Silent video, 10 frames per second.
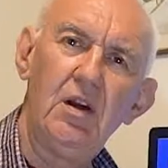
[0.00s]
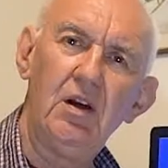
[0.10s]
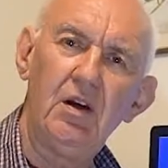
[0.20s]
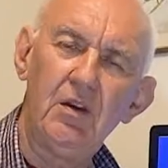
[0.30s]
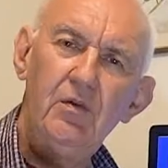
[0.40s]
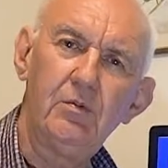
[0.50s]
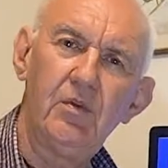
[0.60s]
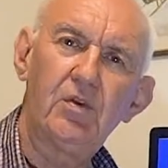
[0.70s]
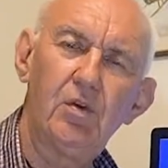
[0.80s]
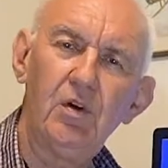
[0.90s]
uh, in the form
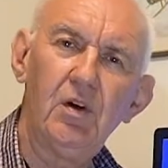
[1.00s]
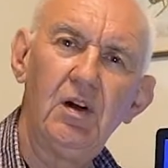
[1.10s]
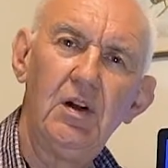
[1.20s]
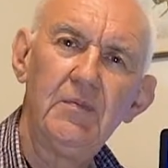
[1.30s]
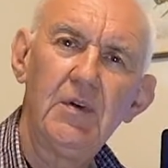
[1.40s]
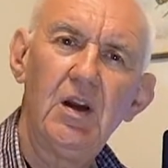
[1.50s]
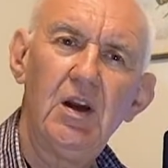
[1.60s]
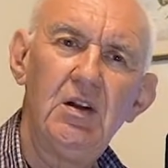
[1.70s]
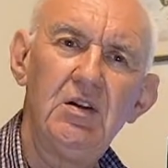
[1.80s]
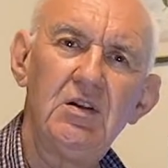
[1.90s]
of a coil
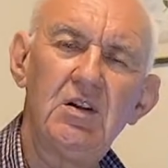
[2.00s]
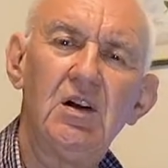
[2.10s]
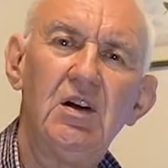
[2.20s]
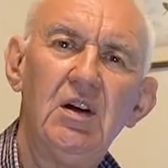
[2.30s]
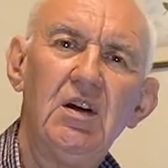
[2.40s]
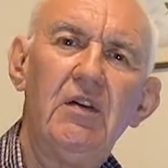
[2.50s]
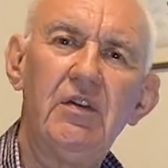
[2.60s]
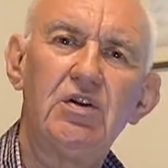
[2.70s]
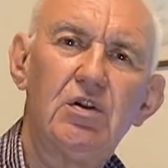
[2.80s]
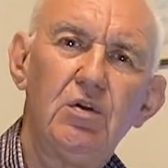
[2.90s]
and uh, if
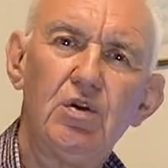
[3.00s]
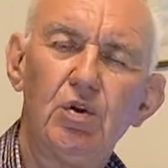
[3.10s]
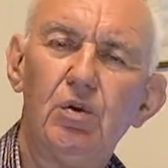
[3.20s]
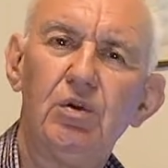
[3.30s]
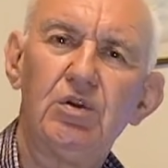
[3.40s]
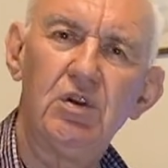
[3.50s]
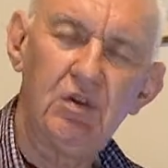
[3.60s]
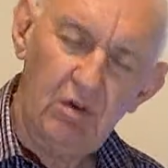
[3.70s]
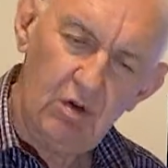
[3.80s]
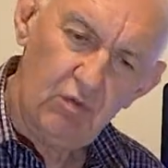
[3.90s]
it's too short
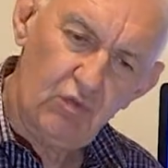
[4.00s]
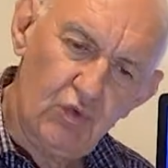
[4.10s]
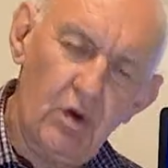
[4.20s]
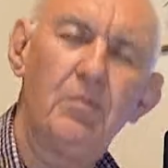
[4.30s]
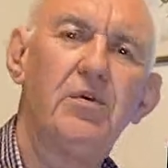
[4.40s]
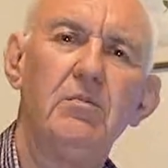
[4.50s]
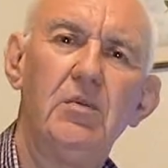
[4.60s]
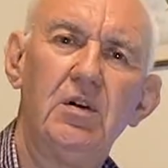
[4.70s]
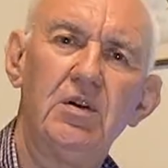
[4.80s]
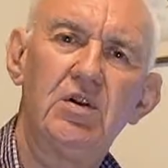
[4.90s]
then you drop the
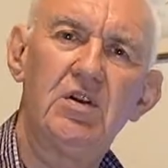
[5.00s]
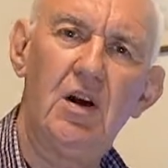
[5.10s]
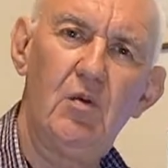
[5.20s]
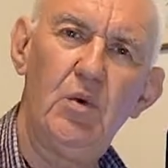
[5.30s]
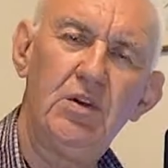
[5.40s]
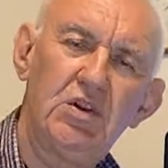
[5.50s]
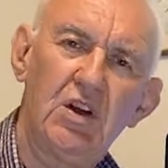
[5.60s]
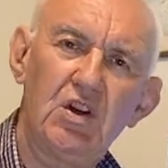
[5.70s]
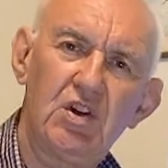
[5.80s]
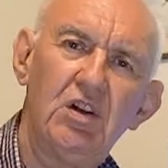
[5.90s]
mast down one
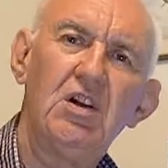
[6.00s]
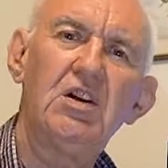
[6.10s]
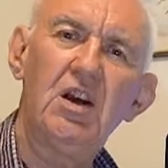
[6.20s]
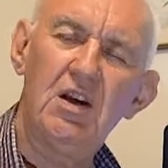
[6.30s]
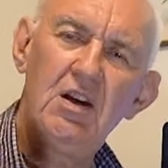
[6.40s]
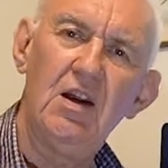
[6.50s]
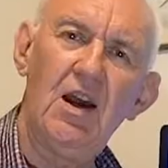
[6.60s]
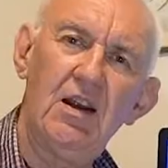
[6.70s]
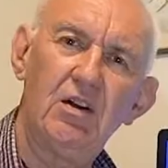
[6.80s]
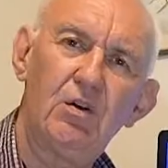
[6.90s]
section and again
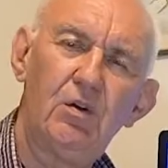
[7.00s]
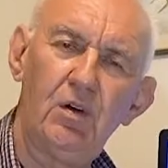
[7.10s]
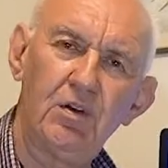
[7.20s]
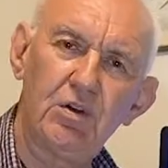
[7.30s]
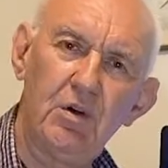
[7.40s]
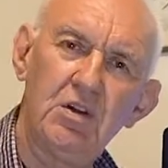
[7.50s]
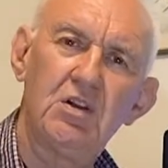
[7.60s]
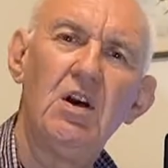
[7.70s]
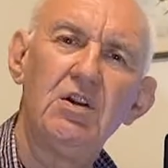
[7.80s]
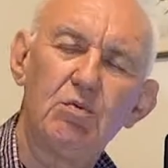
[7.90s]
add a coil to
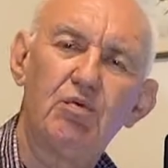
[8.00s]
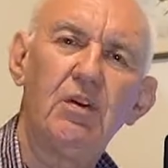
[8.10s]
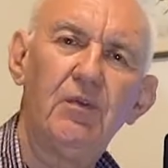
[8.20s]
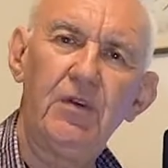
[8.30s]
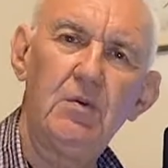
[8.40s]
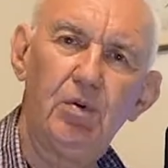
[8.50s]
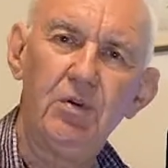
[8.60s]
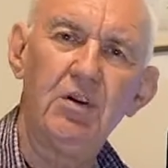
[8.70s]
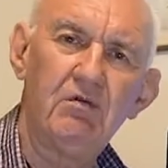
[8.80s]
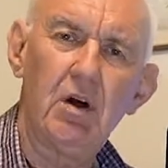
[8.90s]
it to bring the feed
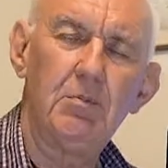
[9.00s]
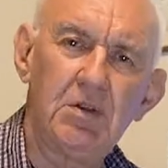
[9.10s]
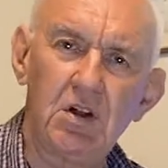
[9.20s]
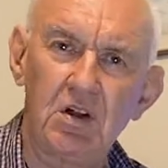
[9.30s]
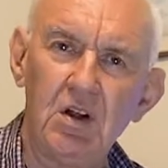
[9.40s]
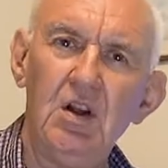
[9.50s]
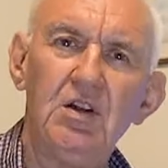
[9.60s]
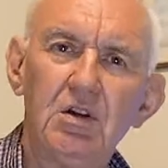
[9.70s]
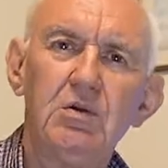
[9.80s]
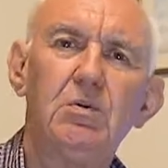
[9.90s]
point in the right position
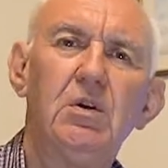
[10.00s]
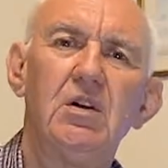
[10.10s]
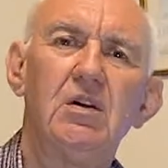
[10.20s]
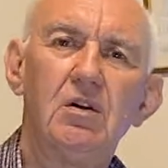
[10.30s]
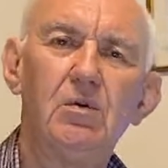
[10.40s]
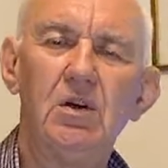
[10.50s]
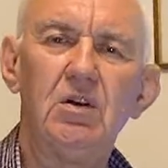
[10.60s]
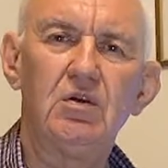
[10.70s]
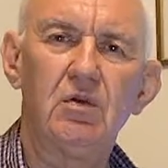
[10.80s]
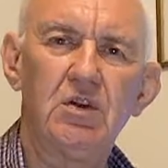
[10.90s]
so it's quite a quite a
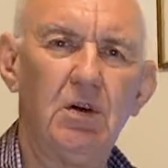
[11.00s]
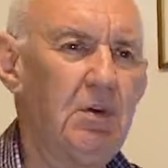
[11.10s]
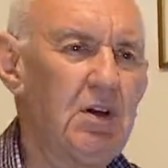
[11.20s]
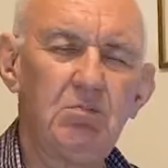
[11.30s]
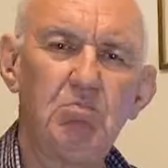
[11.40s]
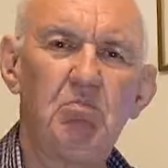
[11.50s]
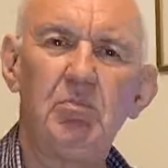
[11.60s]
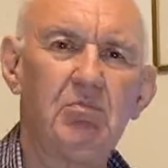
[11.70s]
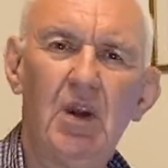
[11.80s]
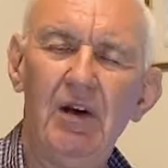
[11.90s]
useful tip it
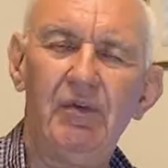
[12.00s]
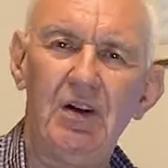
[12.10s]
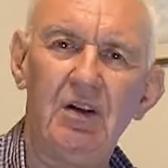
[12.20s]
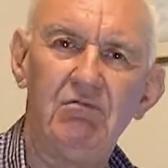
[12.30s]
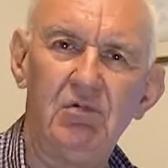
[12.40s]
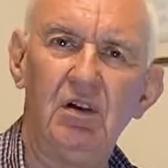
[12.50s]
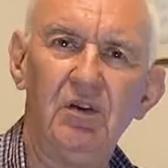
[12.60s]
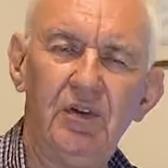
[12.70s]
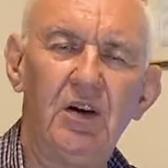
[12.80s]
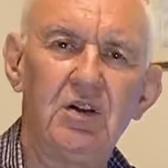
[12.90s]
doesn't have any real
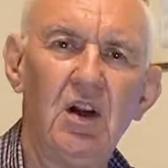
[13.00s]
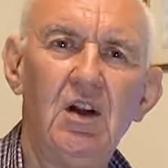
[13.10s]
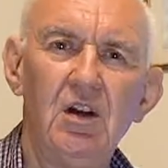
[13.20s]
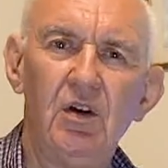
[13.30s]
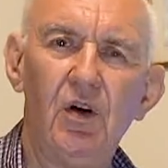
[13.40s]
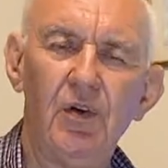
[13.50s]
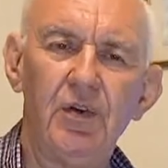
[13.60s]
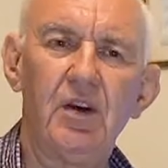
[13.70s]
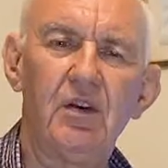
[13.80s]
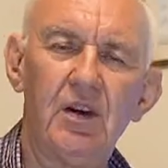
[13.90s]
effect
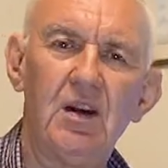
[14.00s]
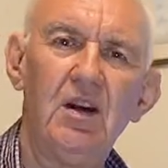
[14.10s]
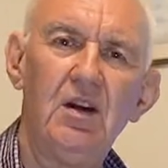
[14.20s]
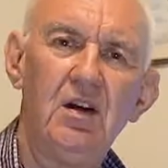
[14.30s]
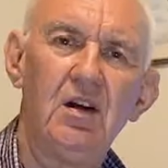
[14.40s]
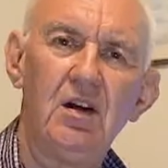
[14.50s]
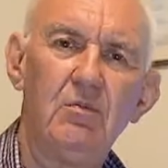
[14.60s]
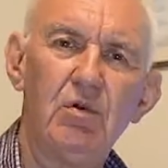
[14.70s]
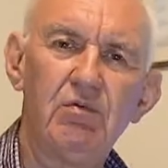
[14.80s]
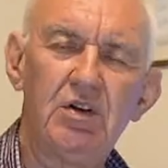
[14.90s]
on the
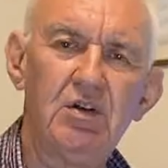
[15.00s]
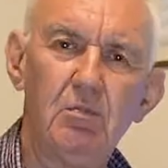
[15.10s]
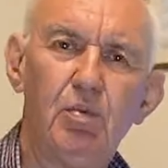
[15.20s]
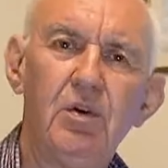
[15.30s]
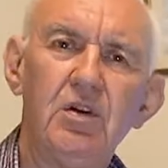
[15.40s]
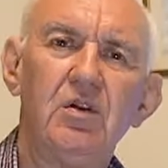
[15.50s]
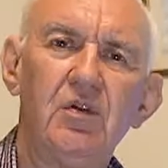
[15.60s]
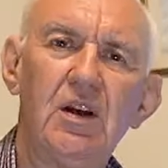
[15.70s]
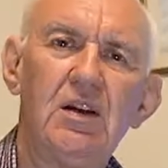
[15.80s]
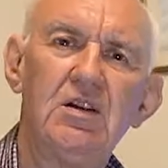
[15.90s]
um, resonant point
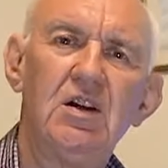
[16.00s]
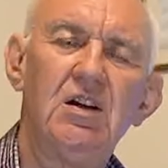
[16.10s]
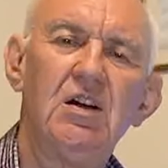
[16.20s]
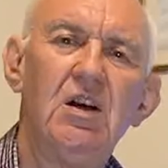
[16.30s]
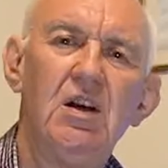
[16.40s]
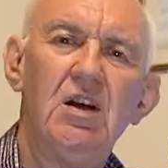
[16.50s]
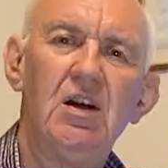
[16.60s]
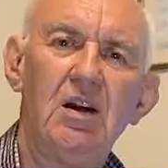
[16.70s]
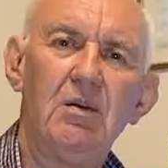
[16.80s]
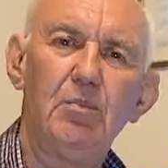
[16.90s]
of the antenna
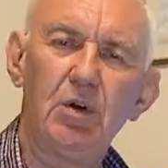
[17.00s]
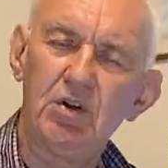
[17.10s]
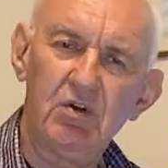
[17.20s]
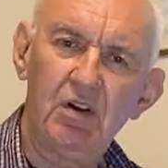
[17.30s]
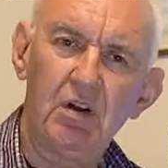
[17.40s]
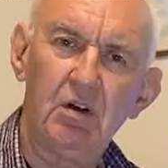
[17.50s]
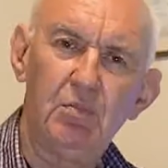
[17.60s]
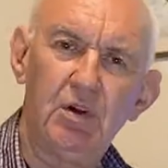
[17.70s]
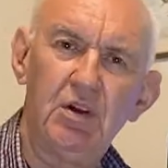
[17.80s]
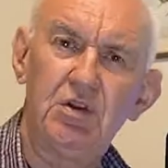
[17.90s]
um, because you're only going to
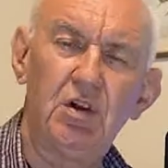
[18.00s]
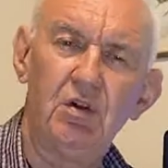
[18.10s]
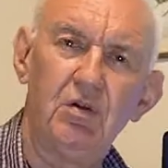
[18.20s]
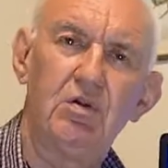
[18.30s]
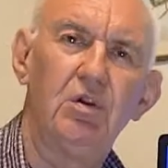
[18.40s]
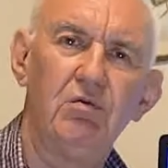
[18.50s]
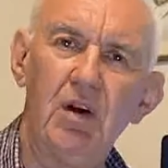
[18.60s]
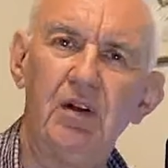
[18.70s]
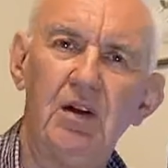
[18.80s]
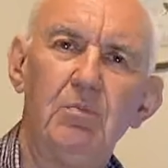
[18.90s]
put a turn or two
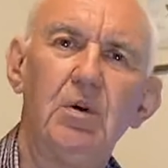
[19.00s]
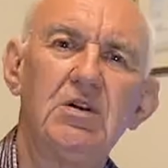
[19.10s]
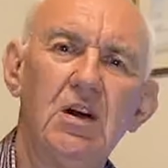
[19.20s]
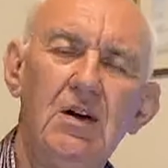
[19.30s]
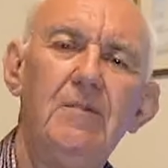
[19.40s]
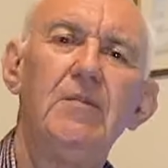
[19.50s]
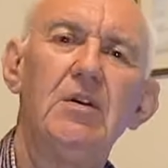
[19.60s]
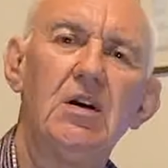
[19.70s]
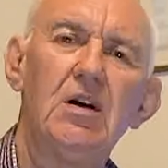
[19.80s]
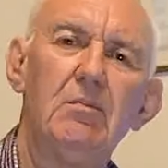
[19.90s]
around it but
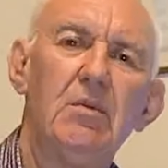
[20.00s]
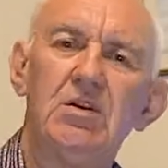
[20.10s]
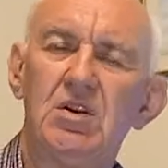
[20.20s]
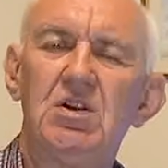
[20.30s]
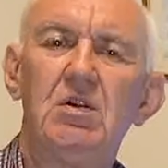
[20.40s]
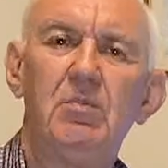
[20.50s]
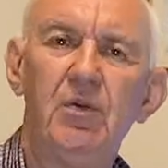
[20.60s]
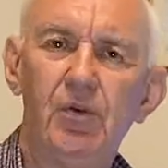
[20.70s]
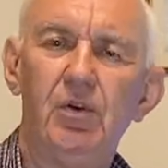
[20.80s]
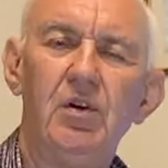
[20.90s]
um, as I said
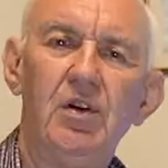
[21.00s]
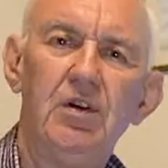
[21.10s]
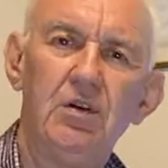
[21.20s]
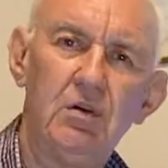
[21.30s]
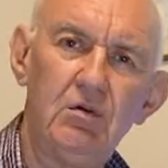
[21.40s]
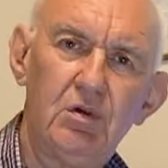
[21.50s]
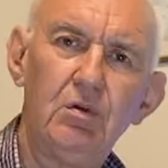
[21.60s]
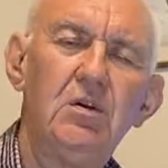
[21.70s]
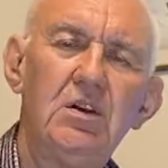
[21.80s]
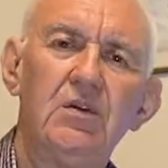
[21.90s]
before, you
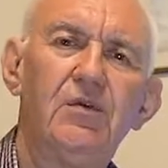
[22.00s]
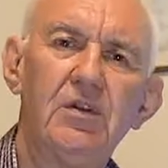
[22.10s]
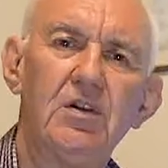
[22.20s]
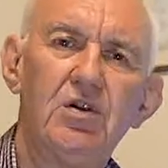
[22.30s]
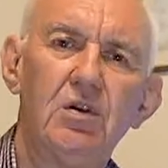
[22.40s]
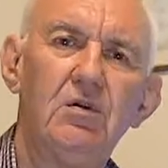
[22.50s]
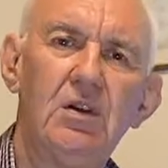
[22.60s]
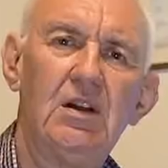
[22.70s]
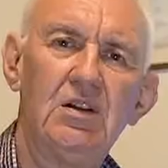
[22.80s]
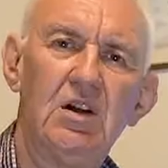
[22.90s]
do need to fine tune
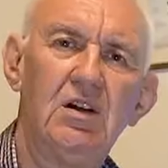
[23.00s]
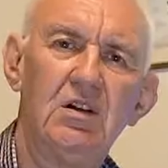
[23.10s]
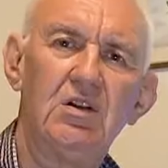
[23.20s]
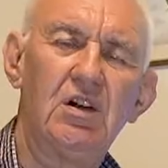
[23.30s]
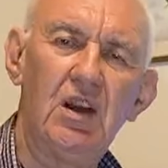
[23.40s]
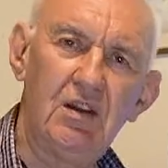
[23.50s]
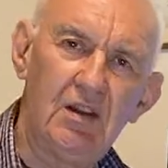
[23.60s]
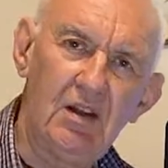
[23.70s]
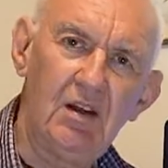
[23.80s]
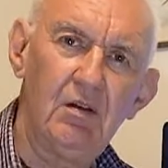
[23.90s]
antenna to get
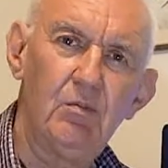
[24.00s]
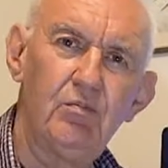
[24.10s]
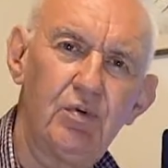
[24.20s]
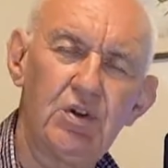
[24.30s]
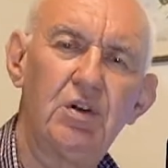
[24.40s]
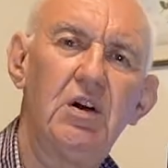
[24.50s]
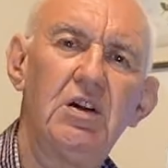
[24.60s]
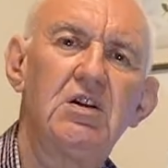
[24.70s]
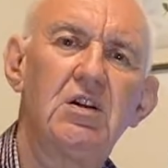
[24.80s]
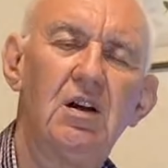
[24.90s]
the
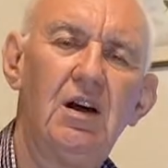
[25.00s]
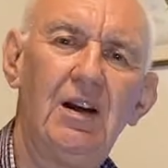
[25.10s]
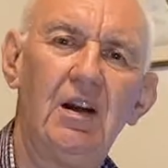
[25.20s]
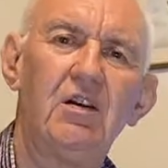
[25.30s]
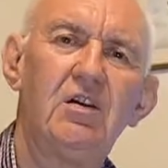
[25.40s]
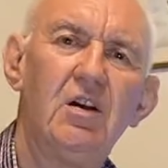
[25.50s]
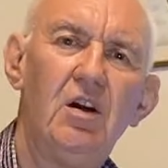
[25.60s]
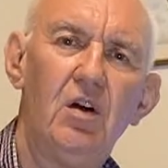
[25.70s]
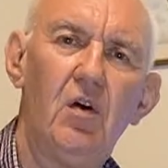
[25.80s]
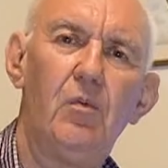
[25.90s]
precise length
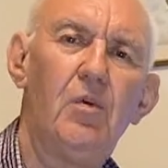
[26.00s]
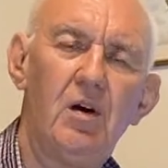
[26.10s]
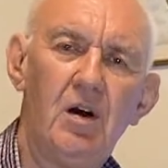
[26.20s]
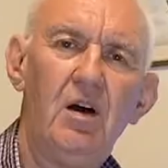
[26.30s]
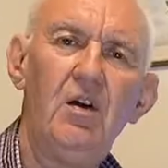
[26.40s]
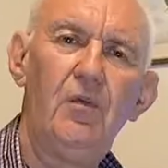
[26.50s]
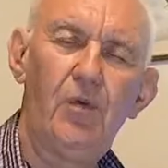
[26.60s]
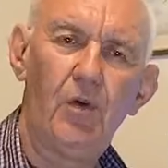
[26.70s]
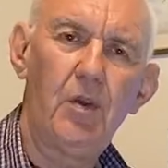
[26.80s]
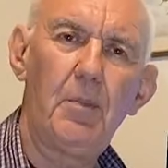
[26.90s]
of wire
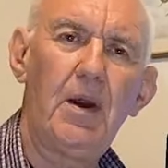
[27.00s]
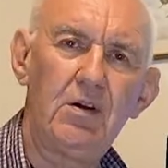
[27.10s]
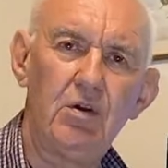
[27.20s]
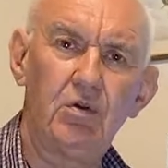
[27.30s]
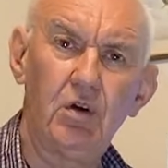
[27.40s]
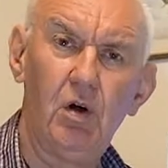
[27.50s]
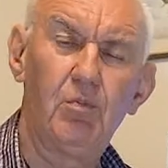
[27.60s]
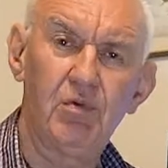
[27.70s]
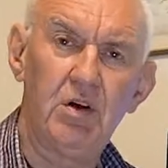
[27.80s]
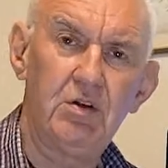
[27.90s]
for the band you're
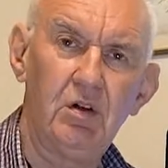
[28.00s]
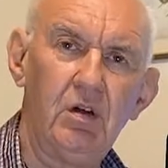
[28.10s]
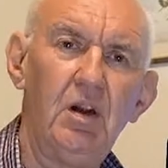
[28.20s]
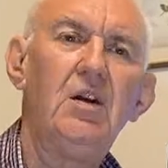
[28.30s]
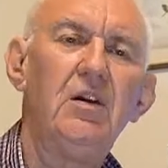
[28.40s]
operating on.